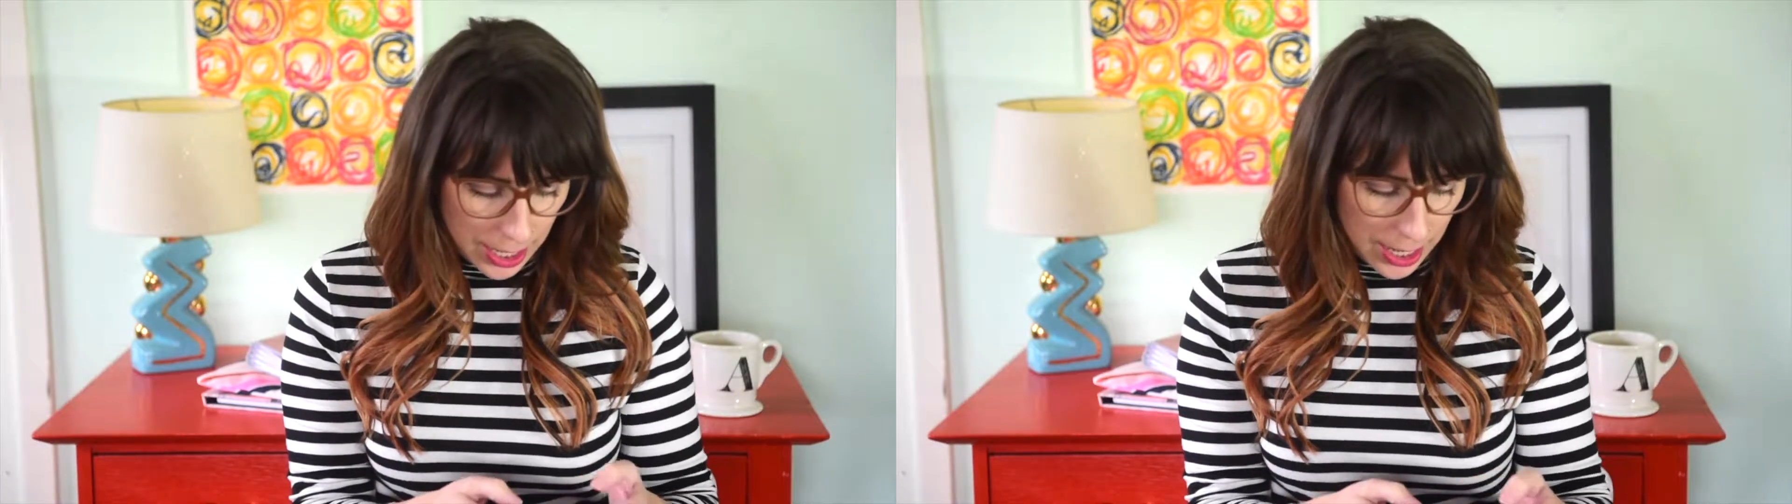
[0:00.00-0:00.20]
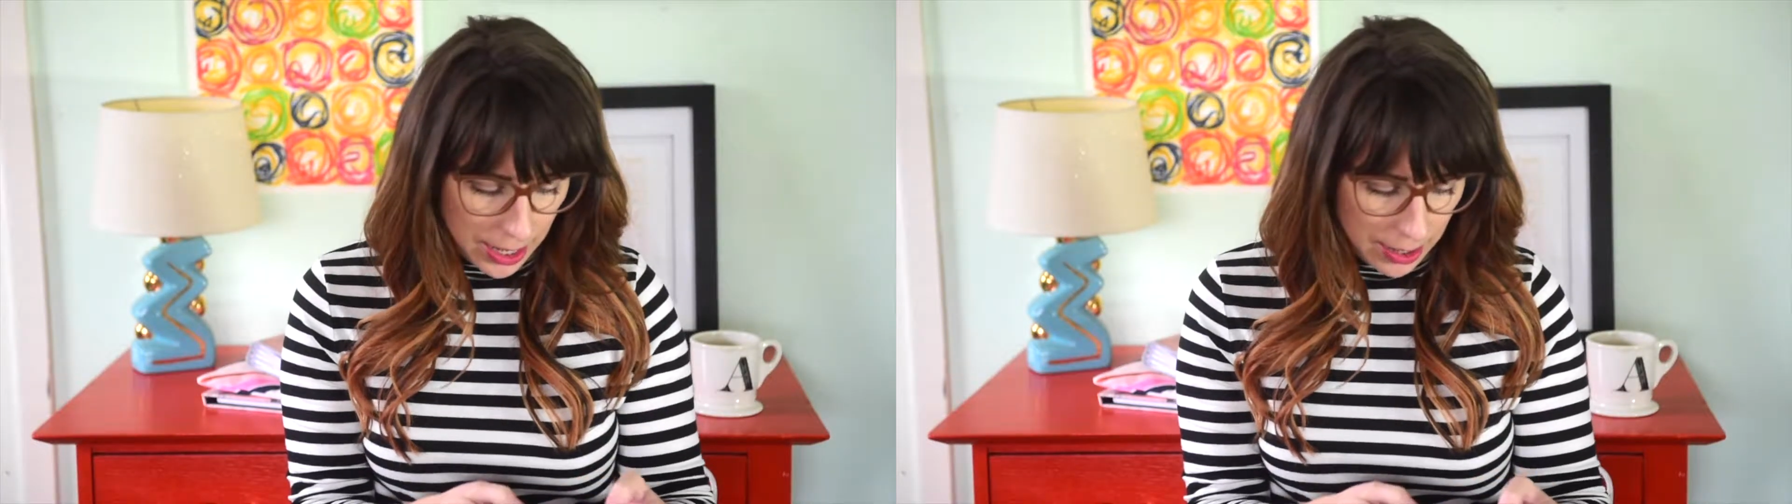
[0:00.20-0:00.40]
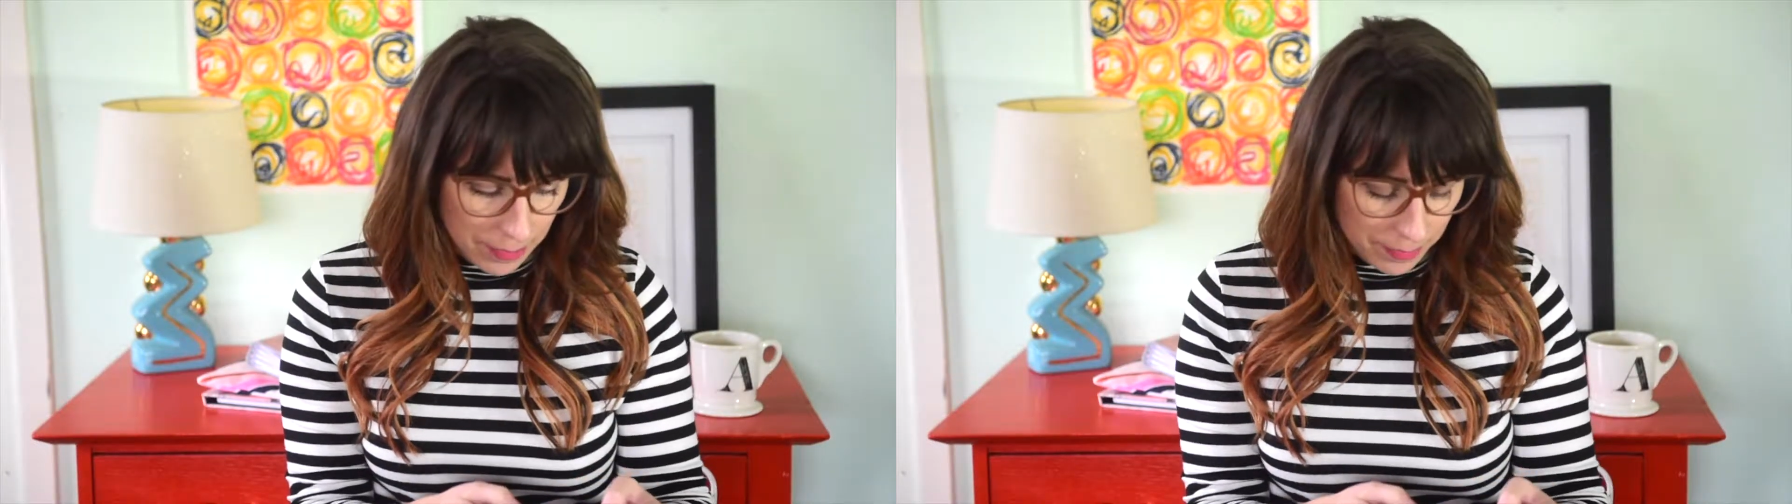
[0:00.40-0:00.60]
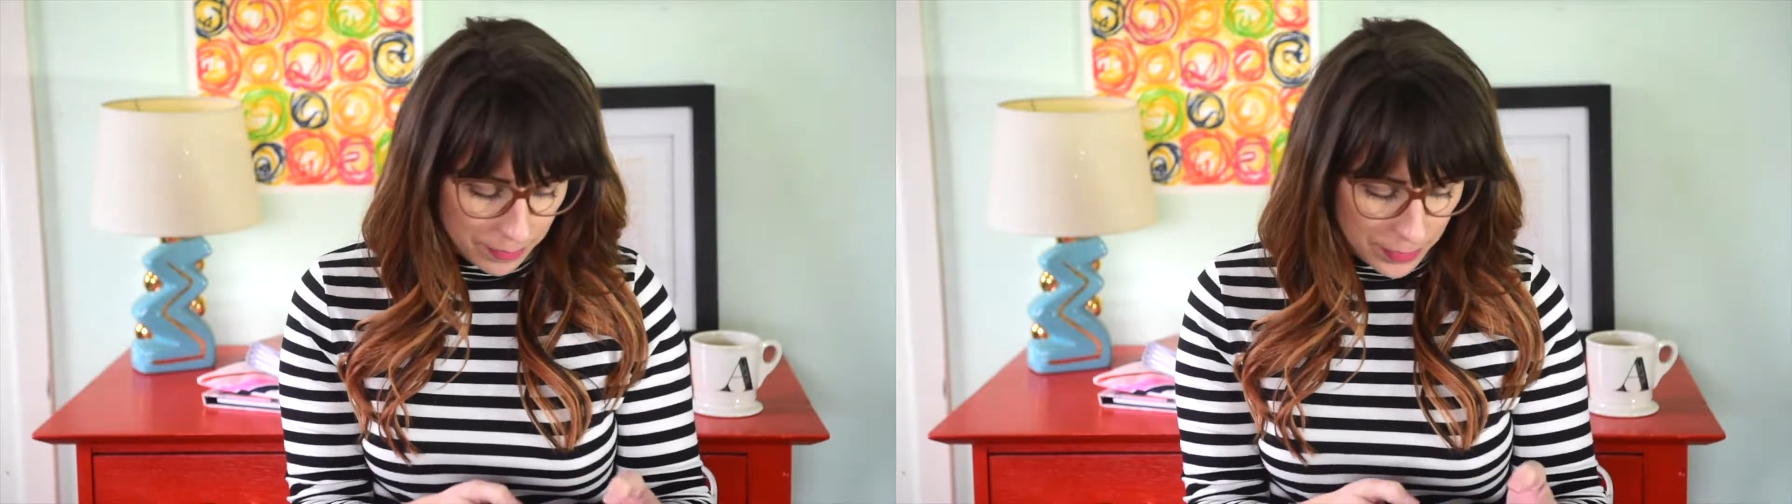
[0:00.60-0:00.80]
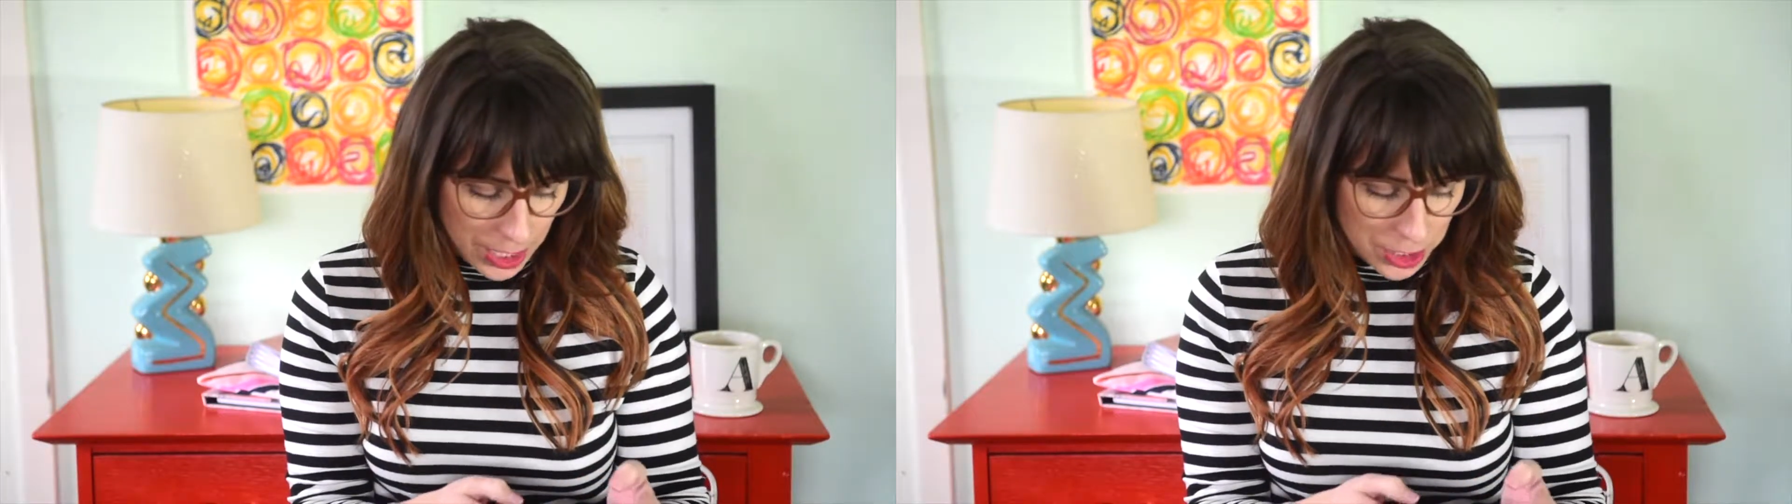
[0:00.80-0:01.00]

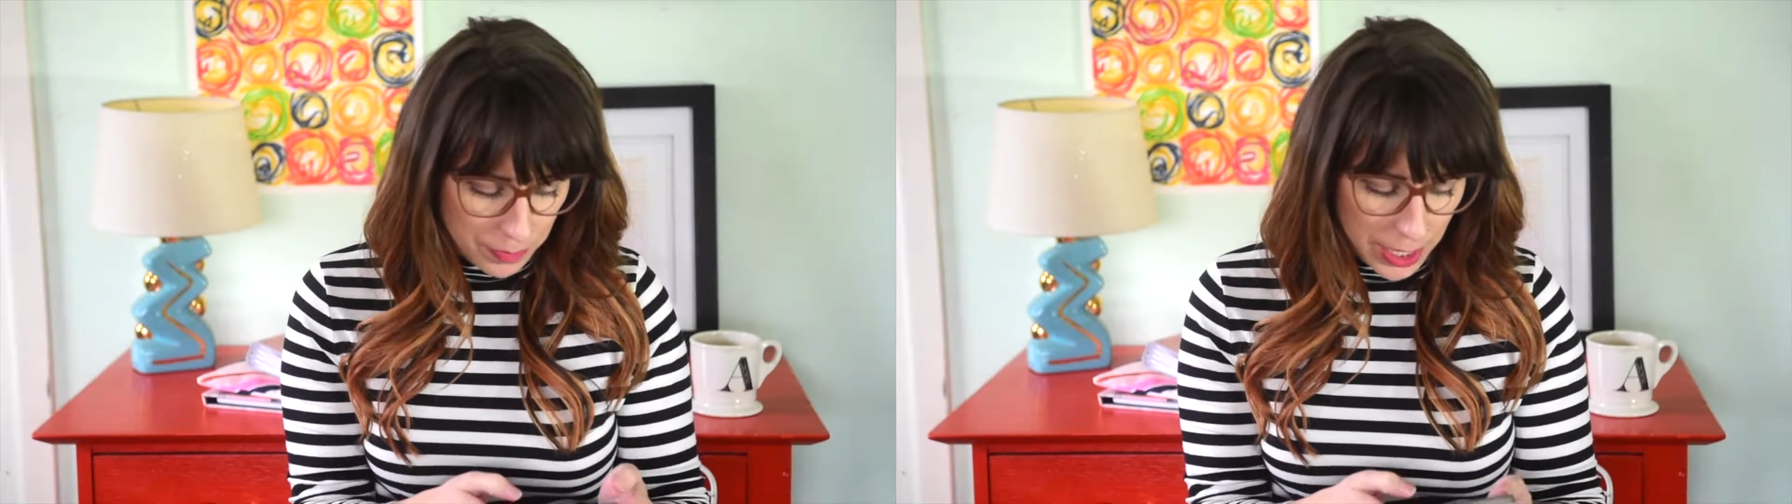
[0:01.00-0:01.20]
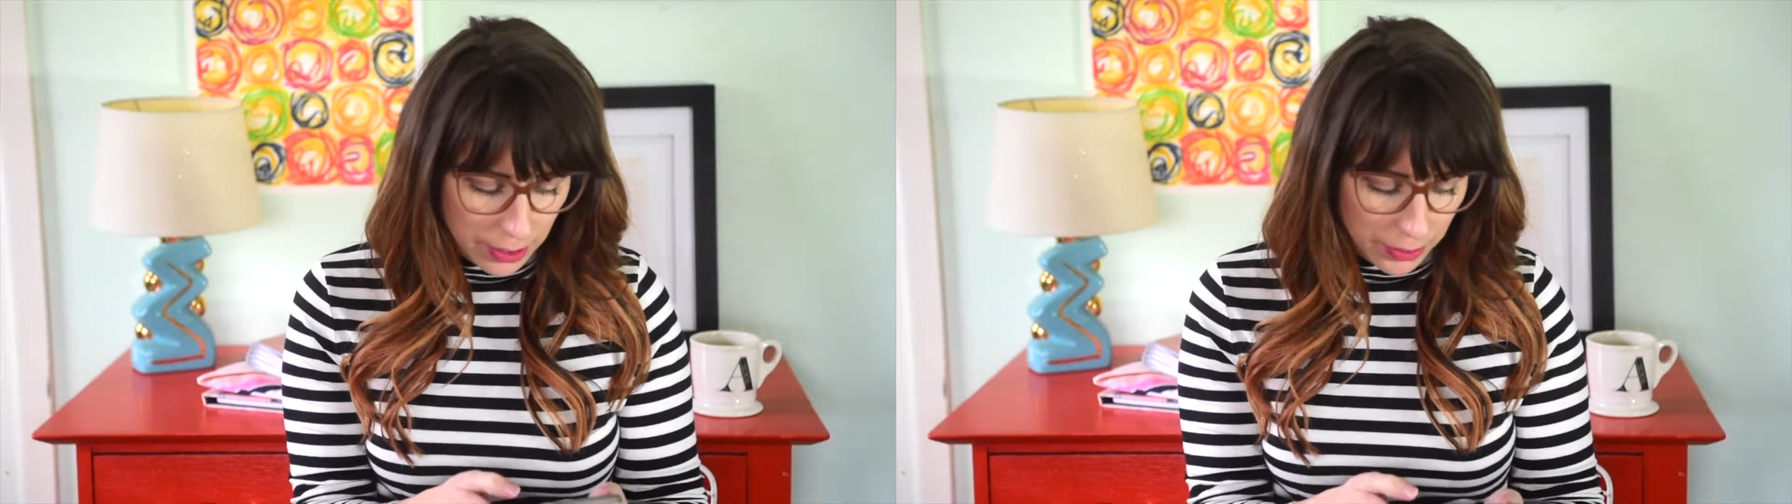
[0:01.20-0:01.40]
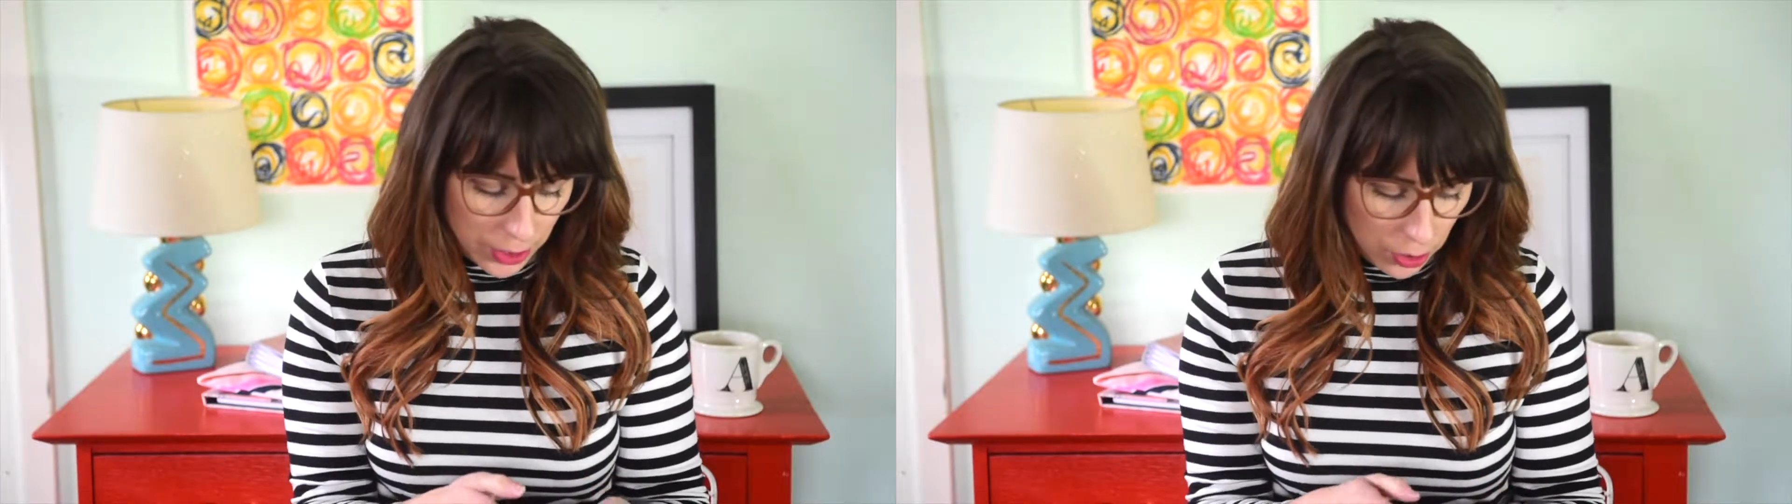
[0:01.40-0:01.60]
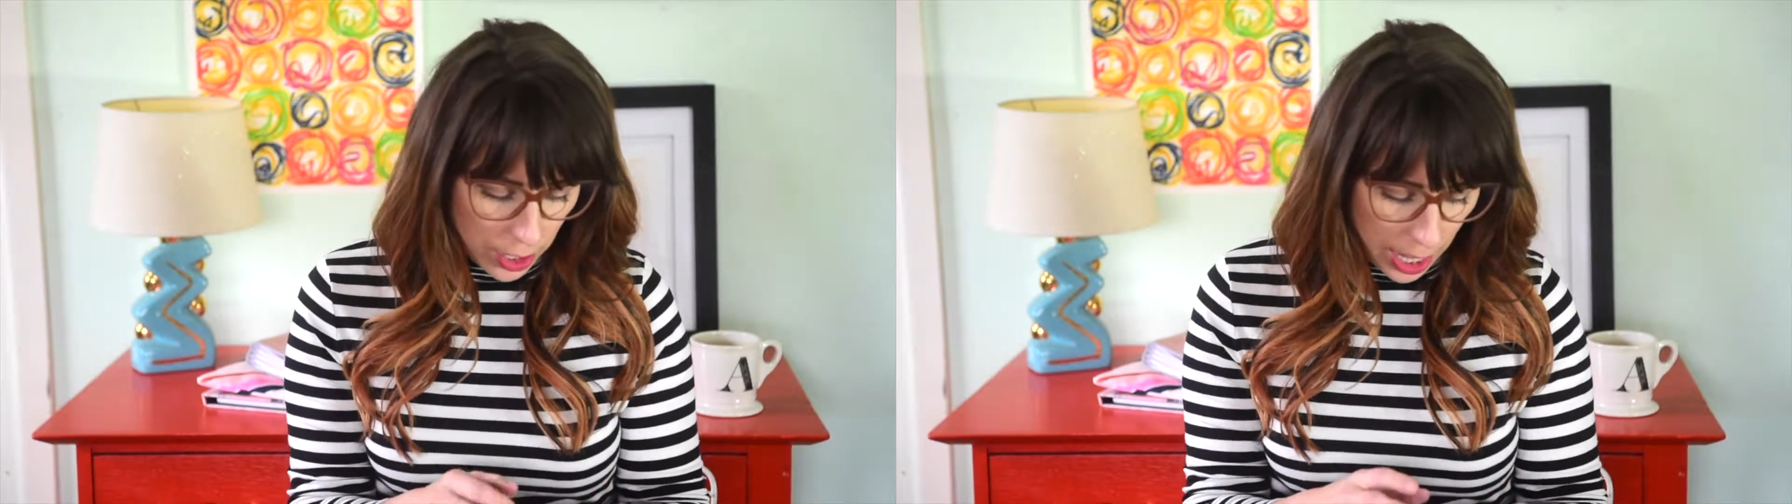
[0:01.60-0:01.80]
I just made a little